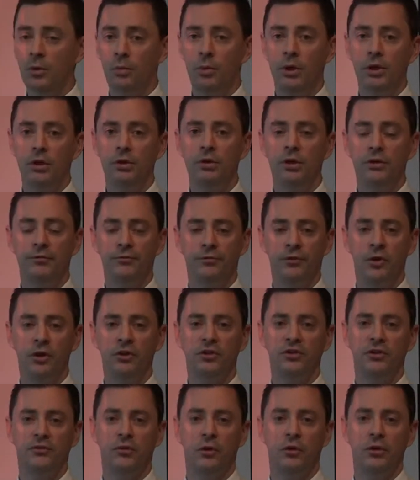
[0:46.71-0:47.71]
We look,
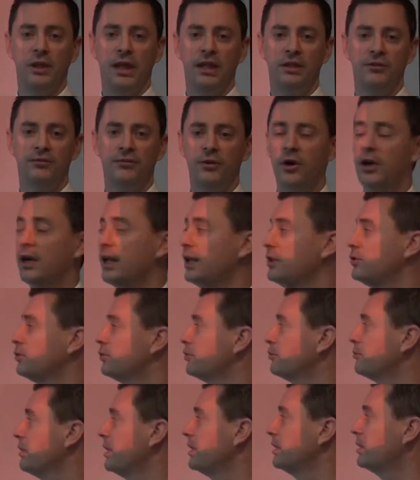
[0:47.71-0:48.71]
first of all, at the
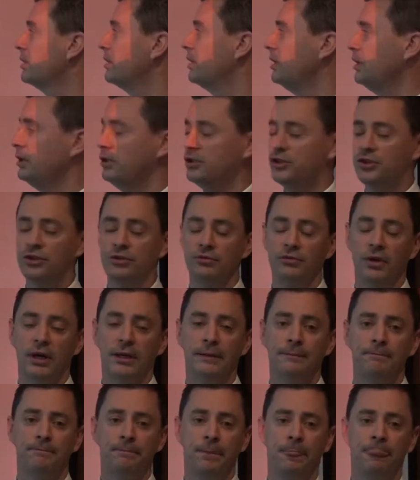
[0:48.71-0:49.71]
financial strength of the
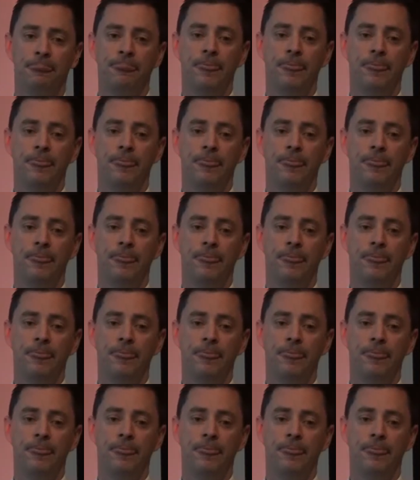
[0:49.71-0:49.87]
insurer,